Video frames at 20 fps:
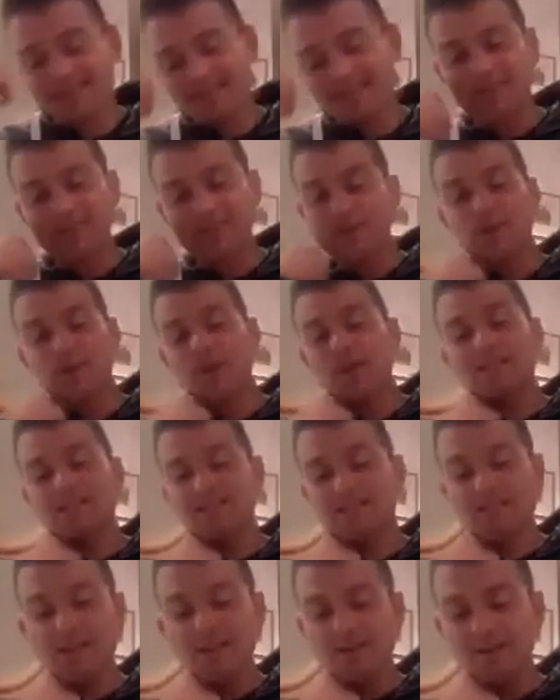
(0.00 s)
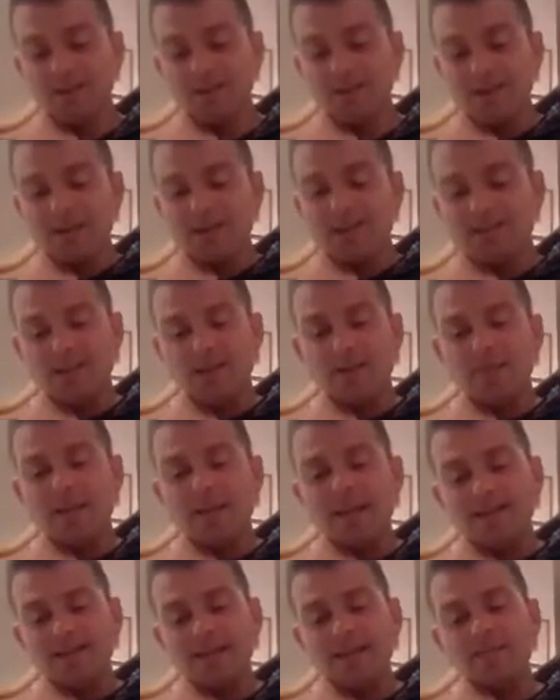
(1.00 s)
you do in so
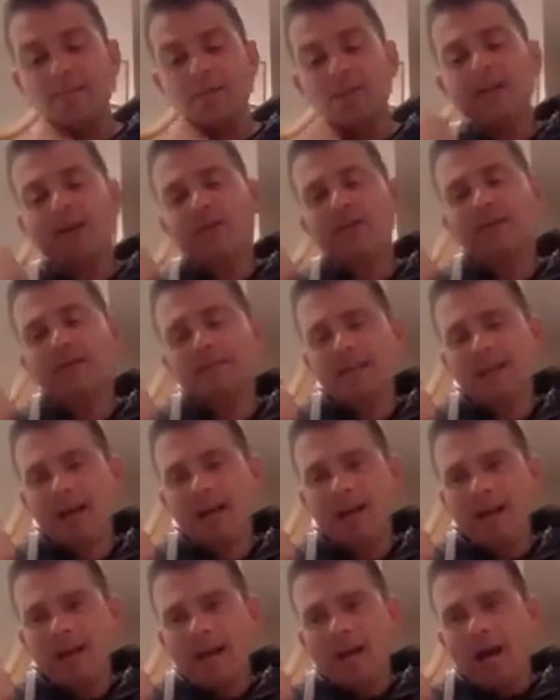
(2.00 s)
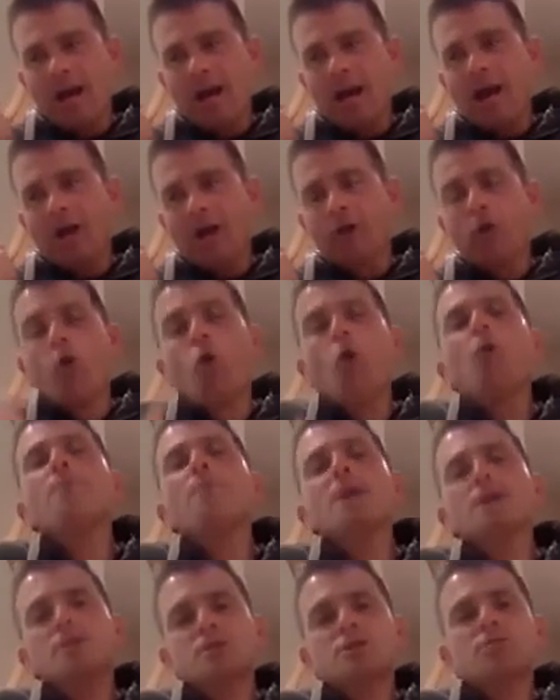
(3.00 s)
many things. But there is an
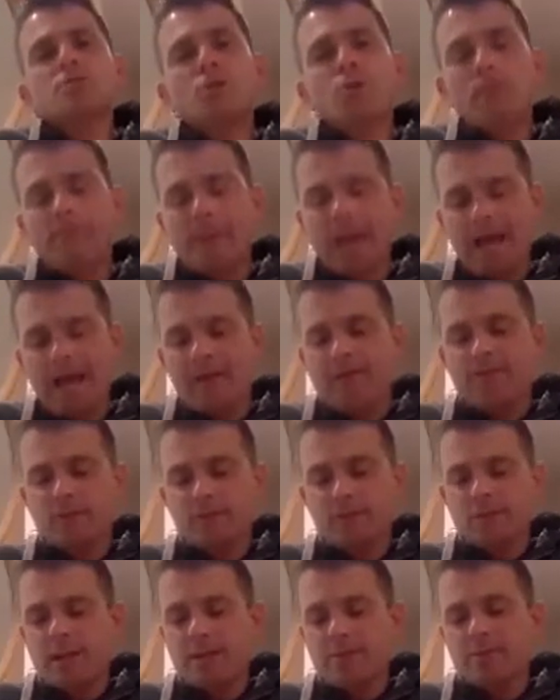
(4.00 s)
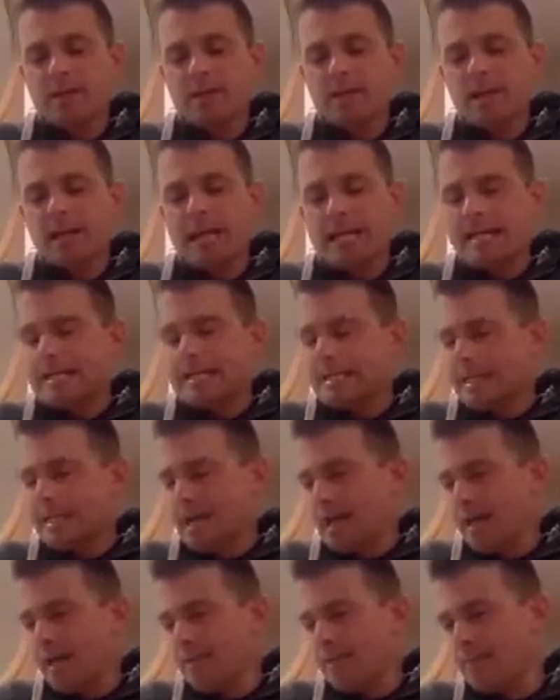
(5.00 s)
almost more painful chapter in
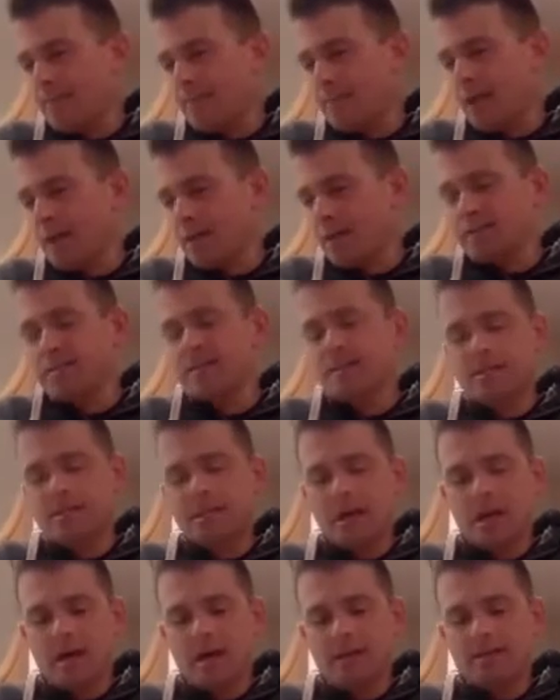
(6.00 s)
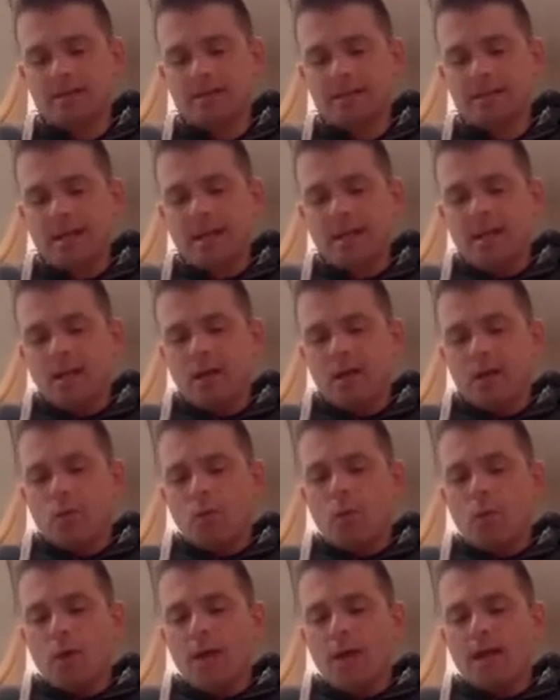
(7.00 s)
Under the Stars,
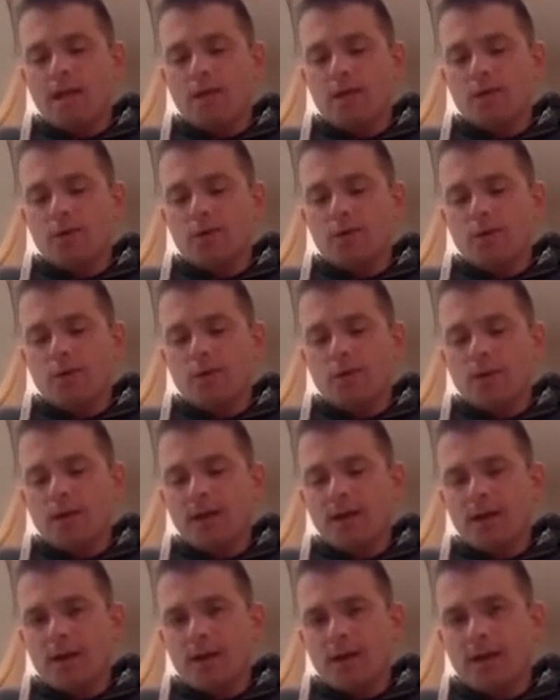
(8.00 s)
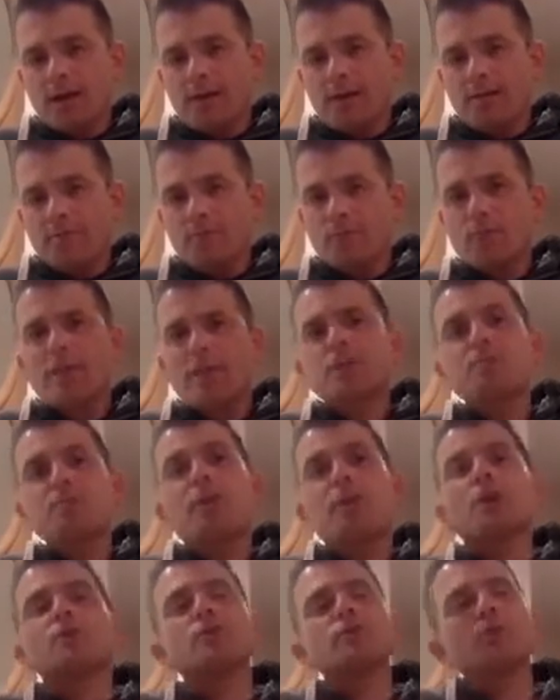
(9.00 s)
where you reach
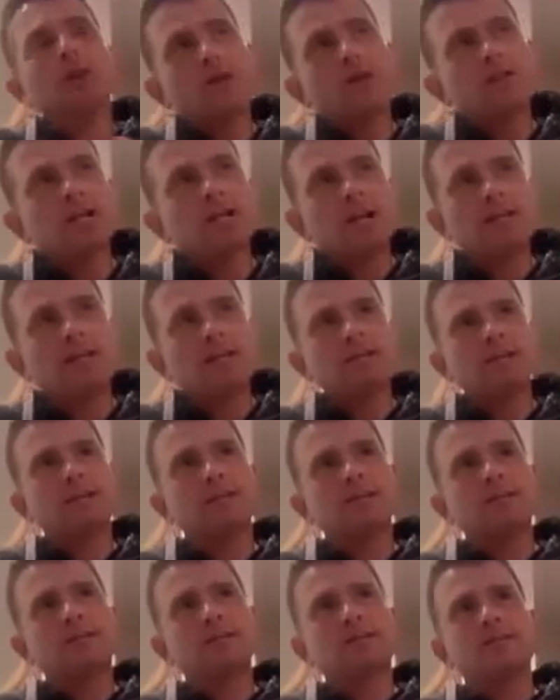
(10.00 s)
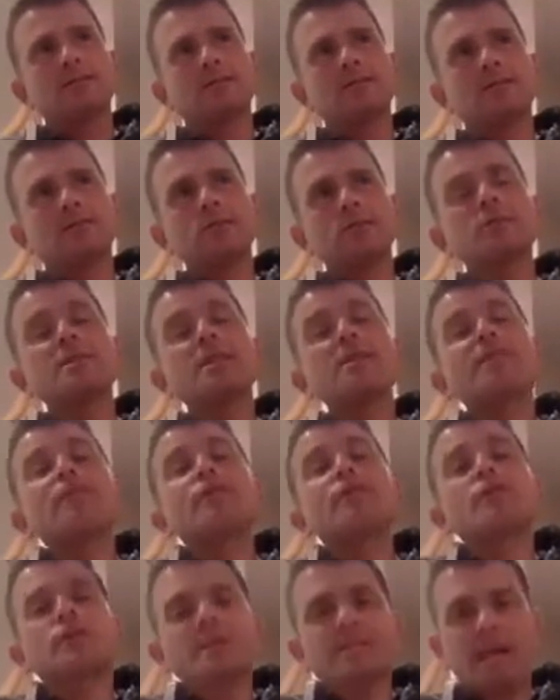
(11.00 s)
beyond. You go to London, you see for
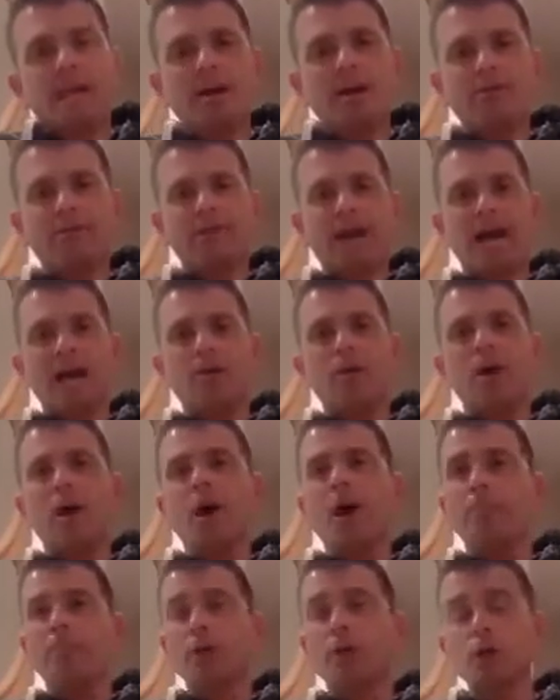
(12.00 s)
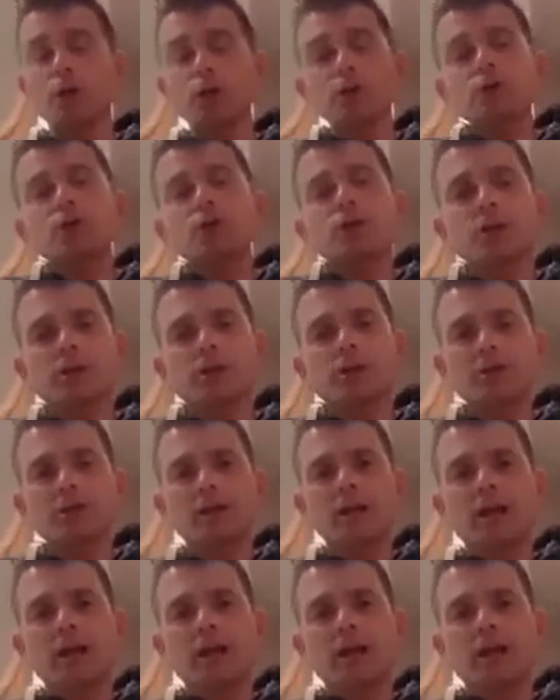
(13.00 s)
yourself how our pollution